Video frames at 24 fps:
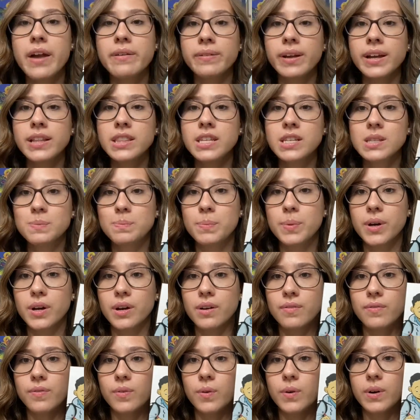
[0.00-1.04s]
read this book
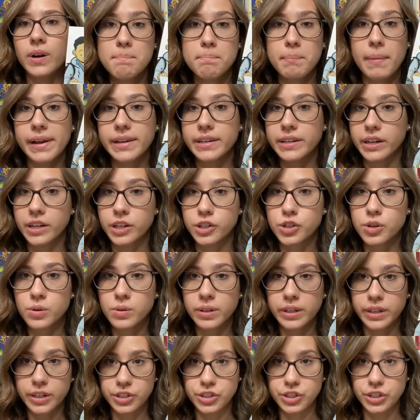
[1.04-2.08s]
for my young adult
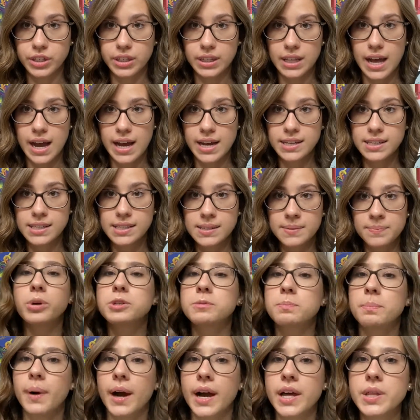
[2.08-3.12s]
literature class,
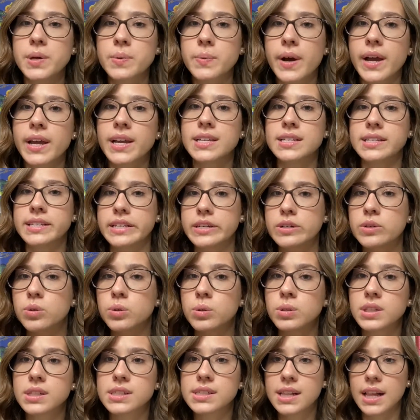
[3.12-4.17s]
which by the way is the
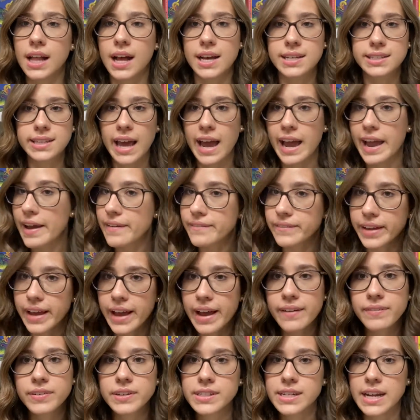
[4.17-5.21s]
coolest class I have
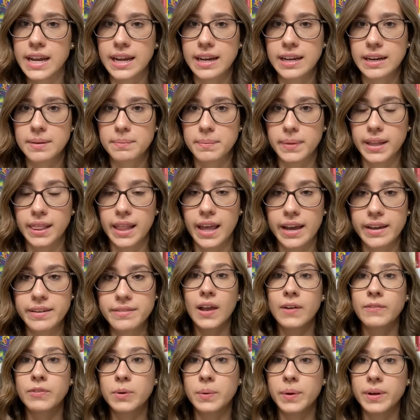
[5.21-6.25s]
ever taken in my life.
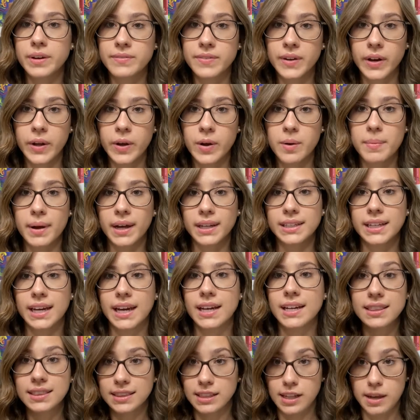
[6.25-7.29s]
If you want a video about
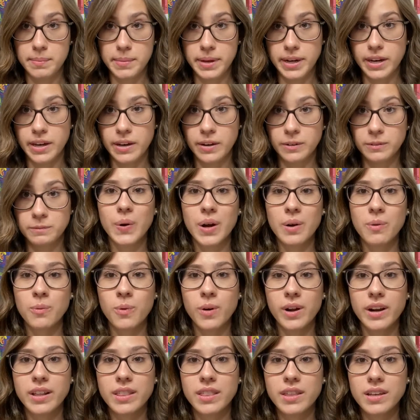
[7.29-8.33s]
that, let me know.
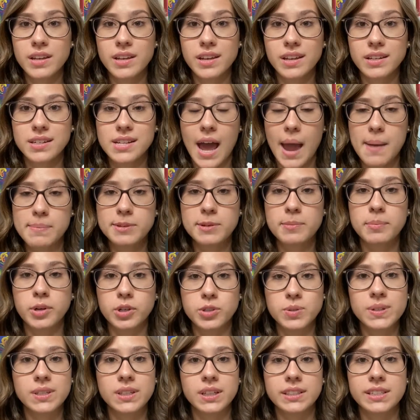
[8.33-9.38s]
One of the types of
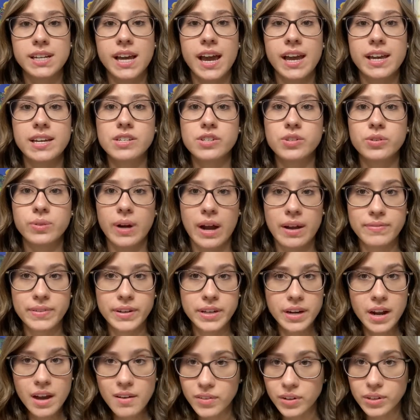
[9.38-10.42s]
books we looked at is graphic
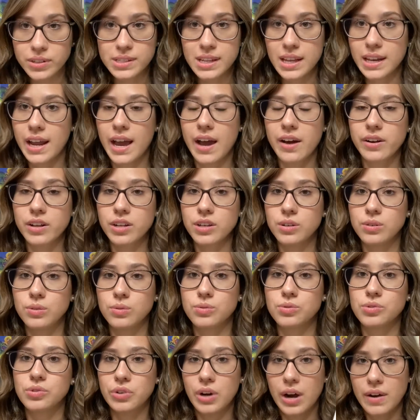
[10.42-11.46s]
novels and how to
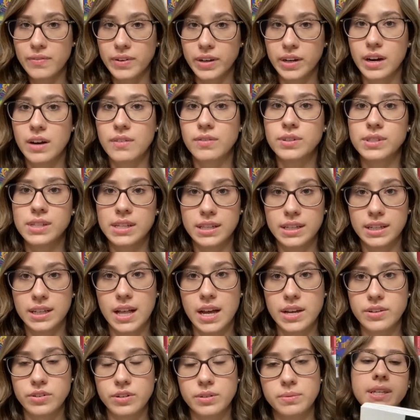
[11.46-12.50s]
use graphic novels in the
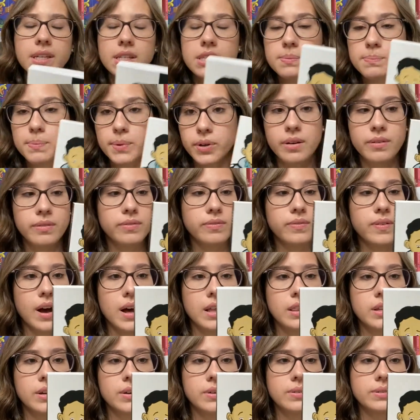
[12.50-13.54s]
classroom. This book
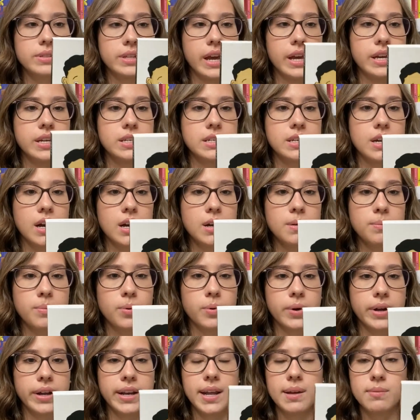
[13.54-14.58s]
follows a young
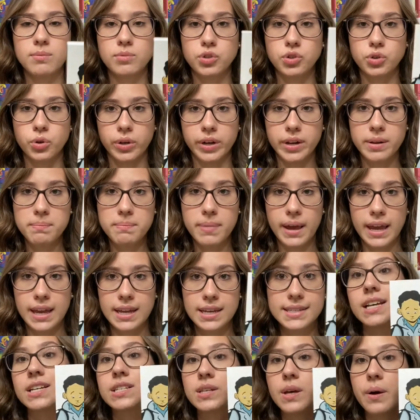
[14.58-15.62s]
boy named Jordan
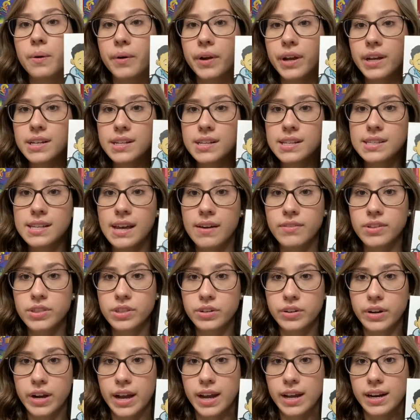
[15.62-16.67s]
Banks. He's going into 7th
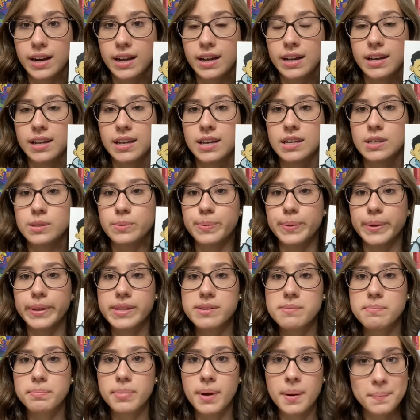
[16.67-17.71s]
grade and he's really
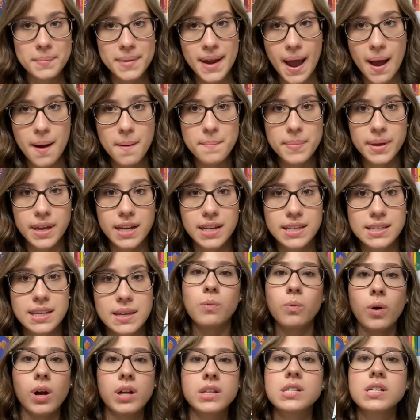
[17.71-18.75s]
bummed out because he
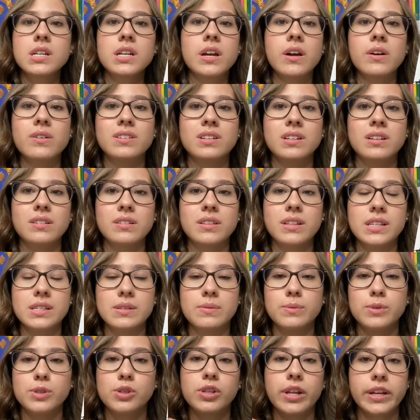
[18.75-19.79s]
wants to go to this
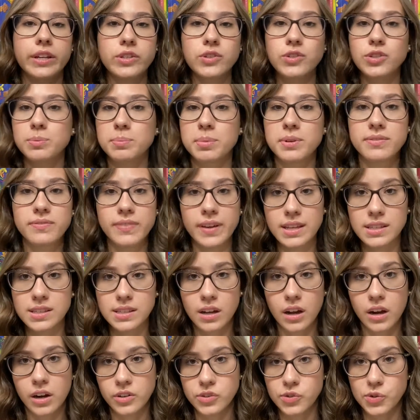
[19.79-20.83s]
like super fancy
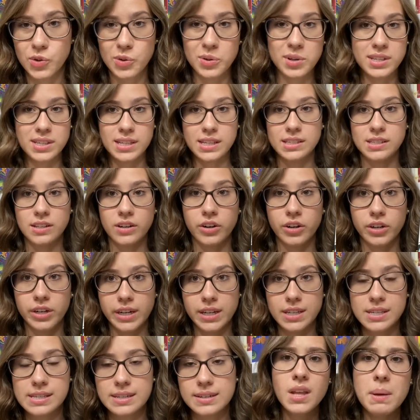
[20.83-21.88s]
art school because he's an
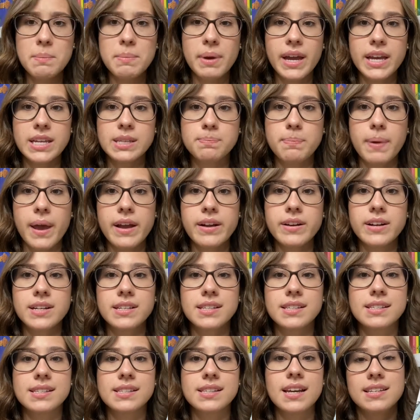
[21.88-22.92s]
artist. But his
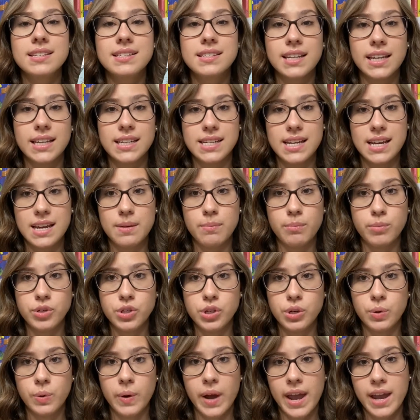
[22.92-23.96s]
parents send him
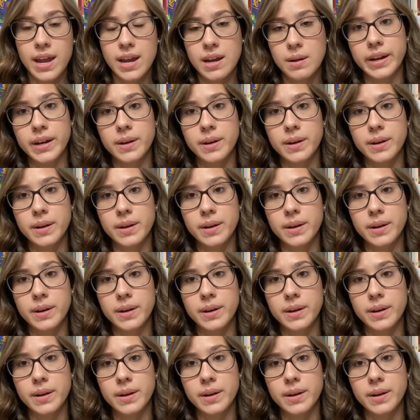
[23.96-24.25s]
to a